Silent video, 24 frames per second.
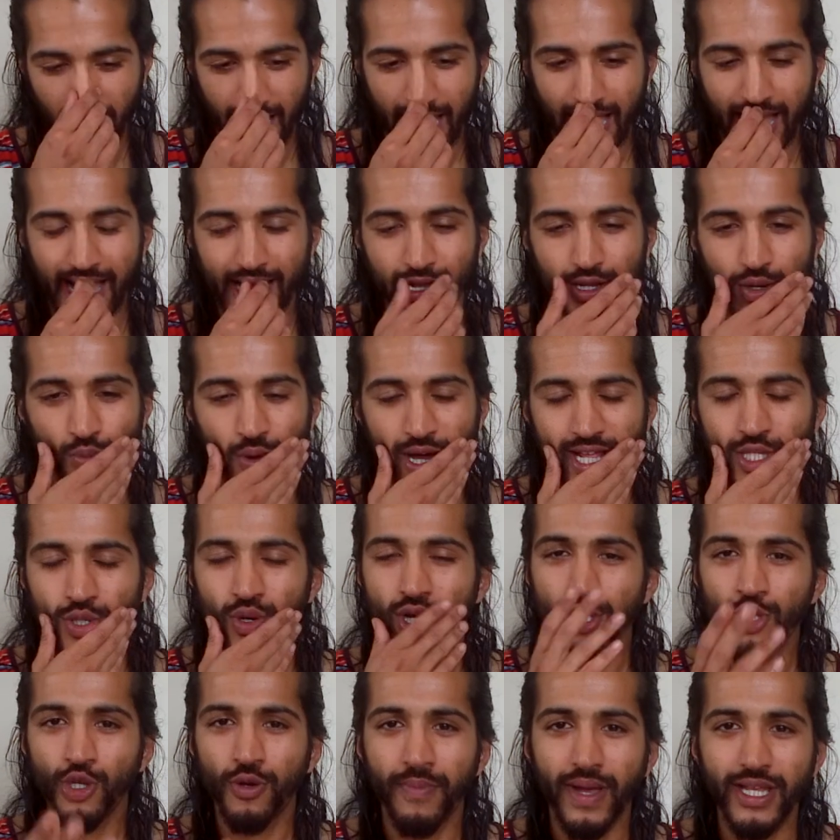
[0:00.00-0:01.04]
Wanted to
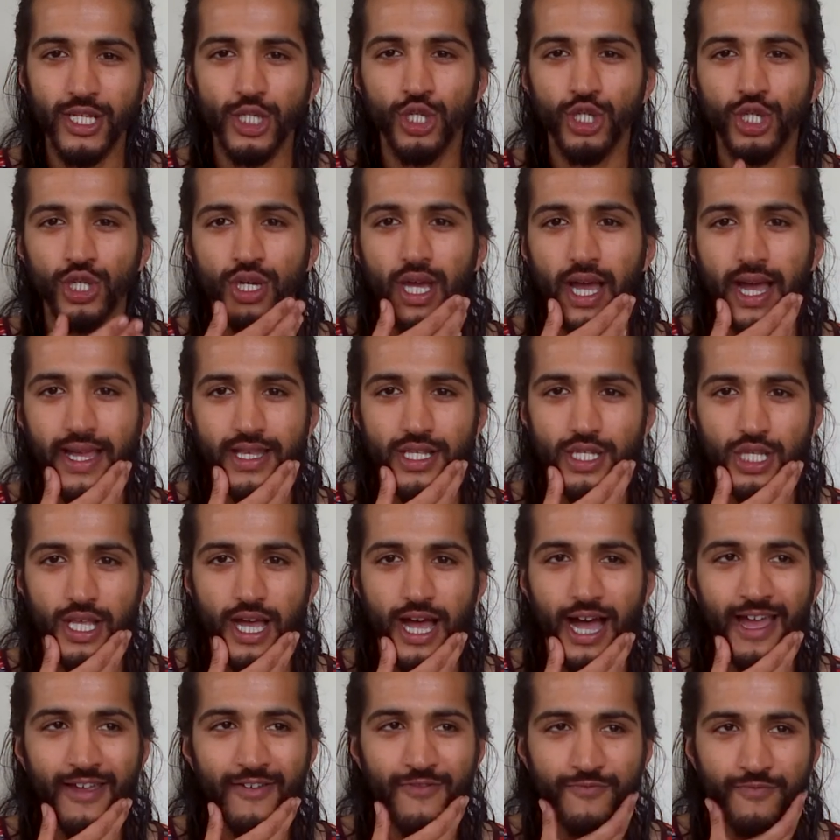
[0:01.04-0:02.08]
also mention to you guys,
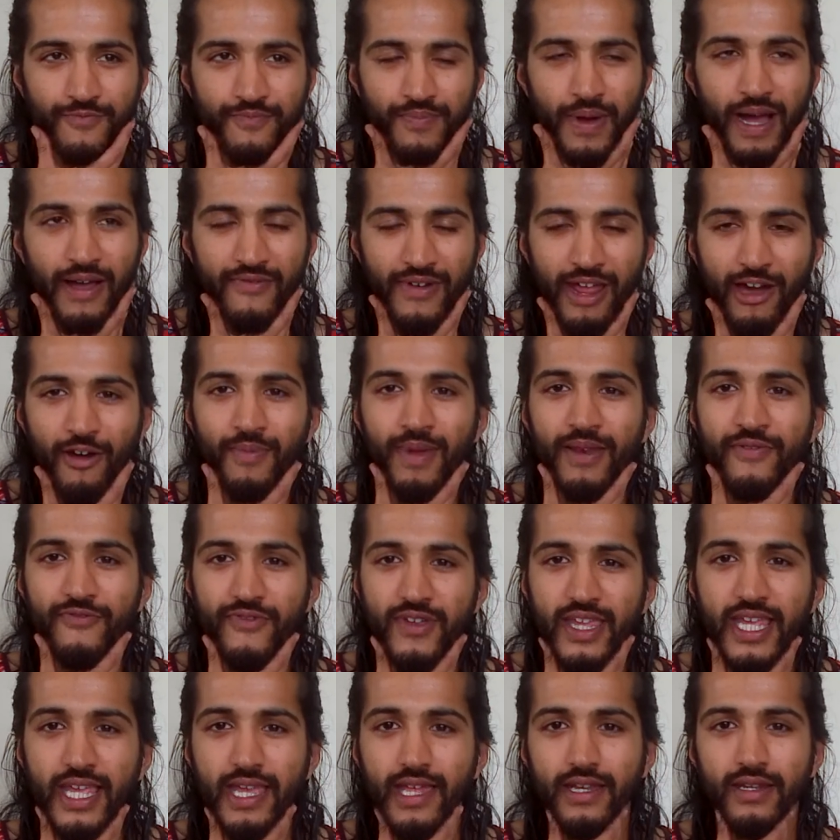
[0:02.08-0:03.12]
I've now been
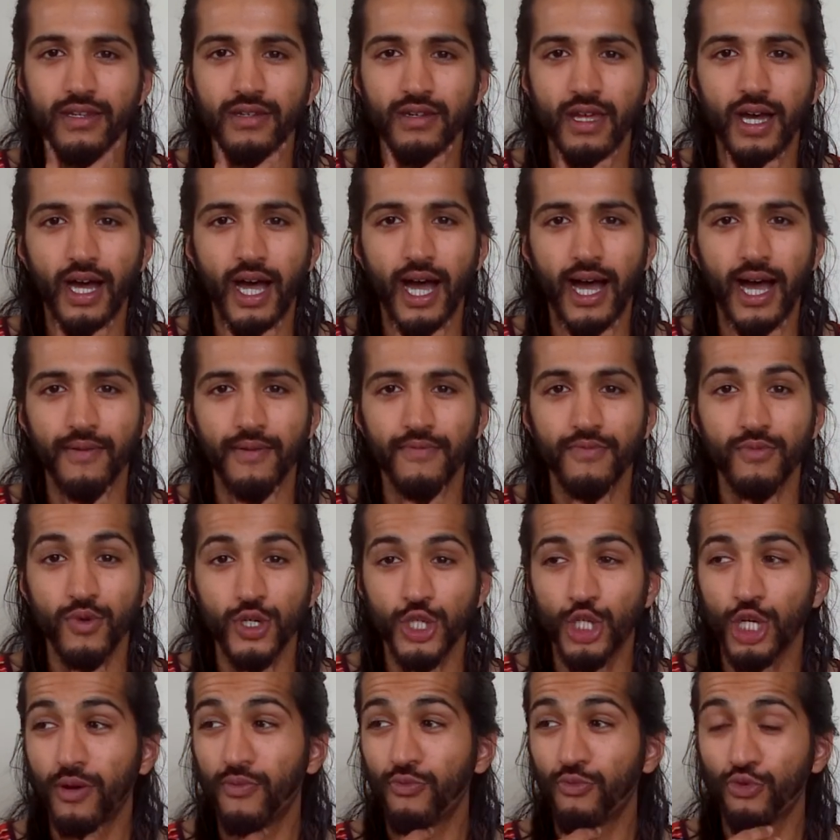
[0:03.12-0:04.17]
vegan,
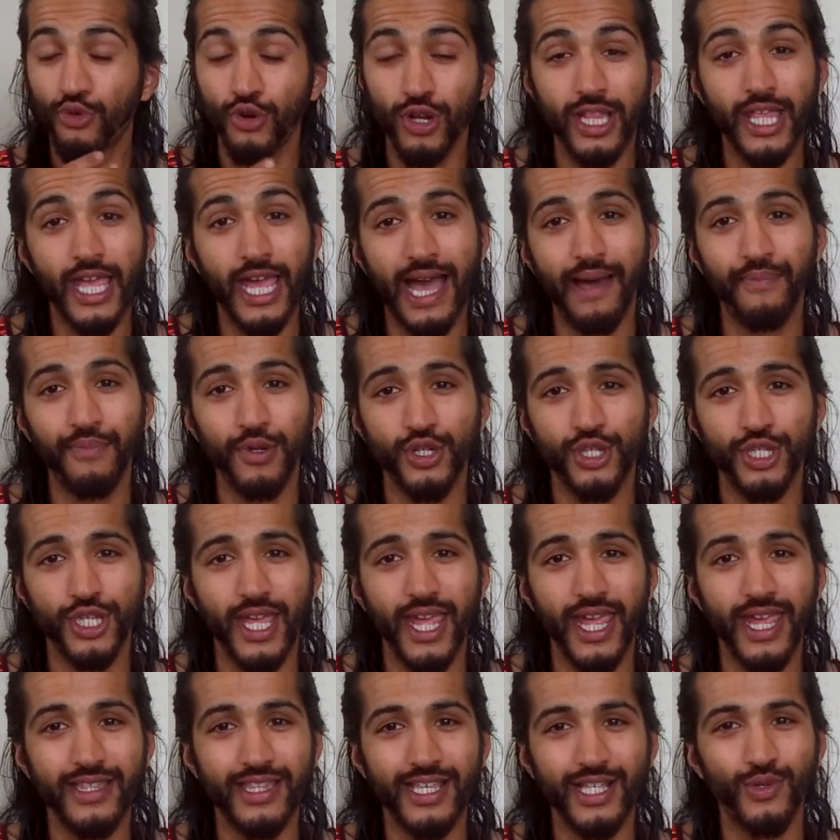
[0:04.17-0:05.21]
which I'm really happy to
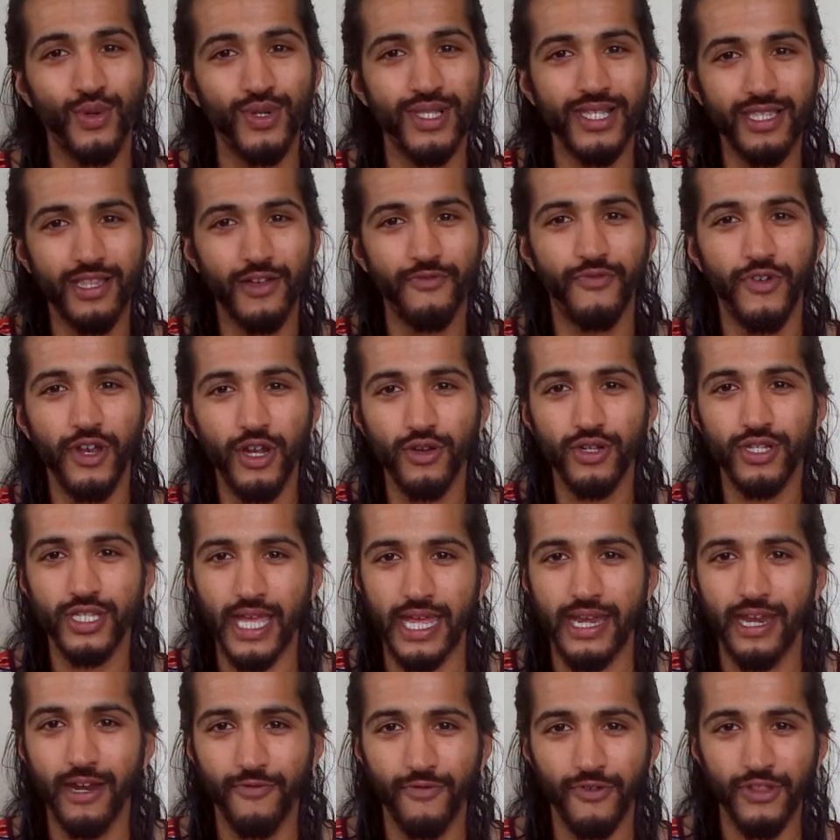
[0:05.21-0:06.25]
say. This wasn't the video
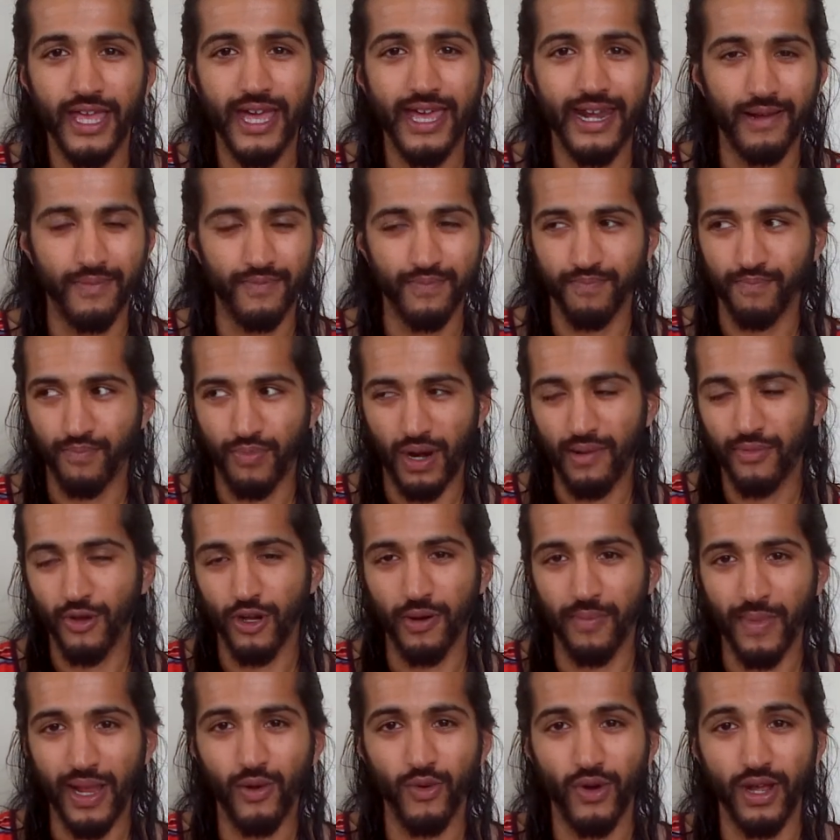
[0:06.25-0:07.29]
intended for that. I'm probably
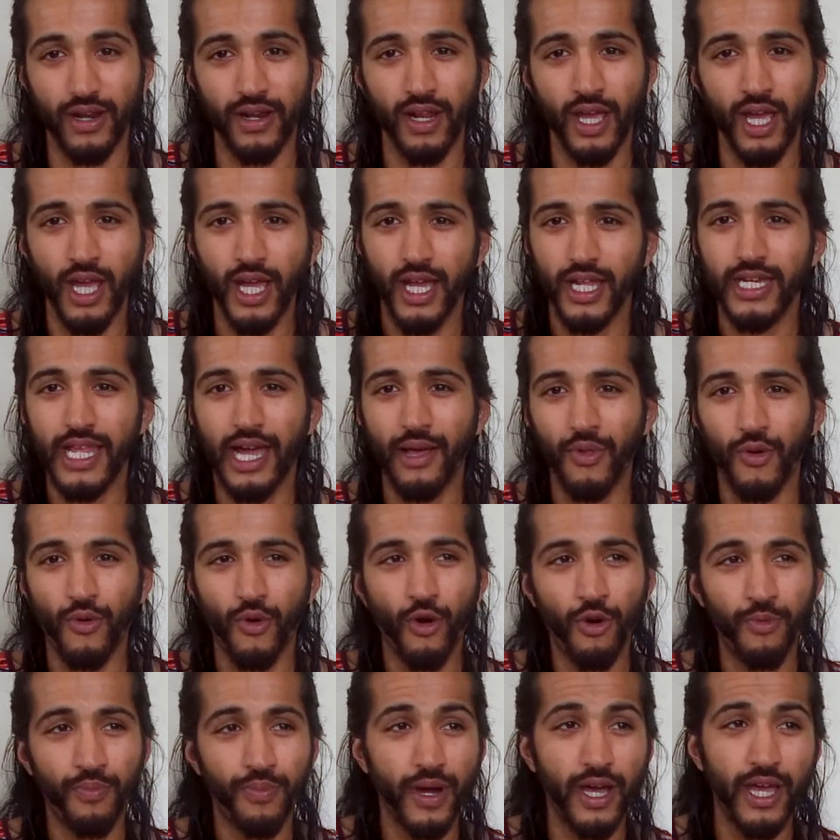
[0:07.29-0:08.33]
going to make one down the
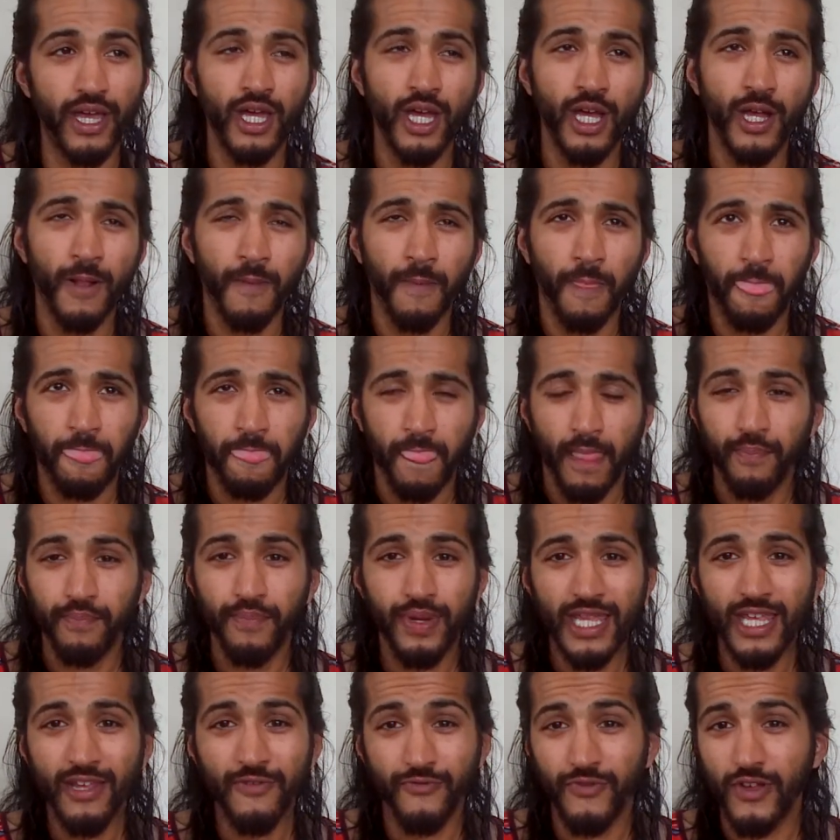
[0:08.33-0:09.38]
road, but
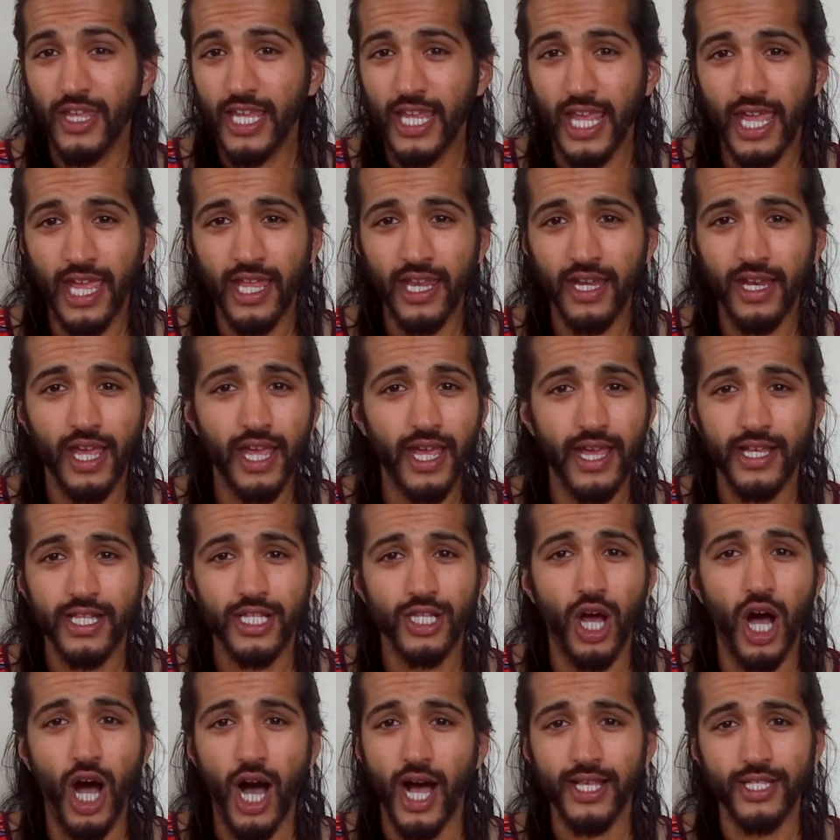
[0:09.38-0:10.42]
being vegan is
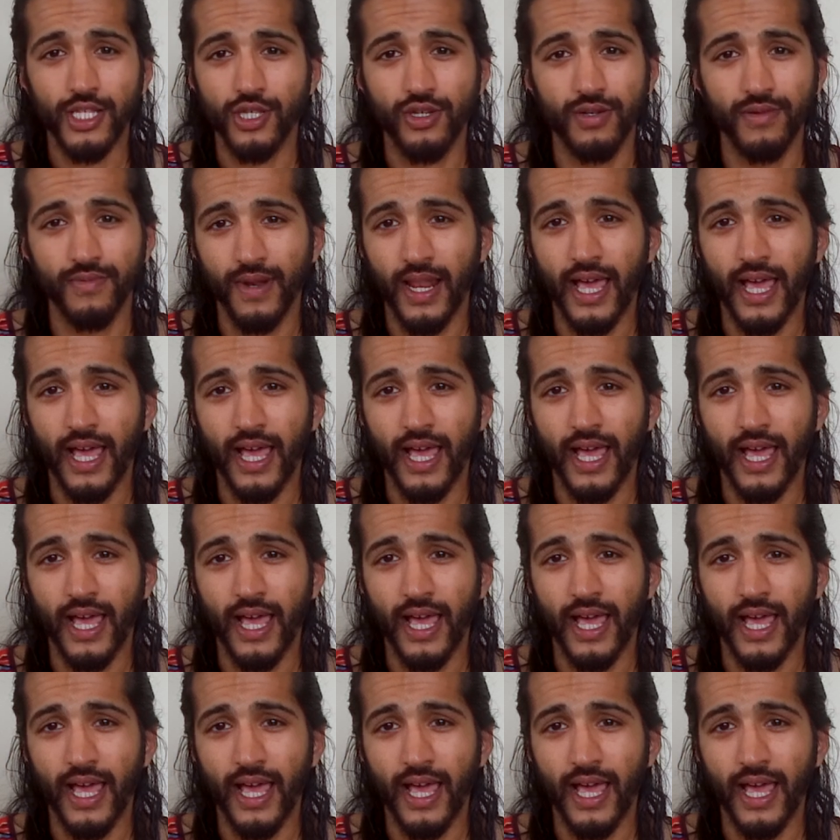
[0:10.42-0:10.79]
awesome.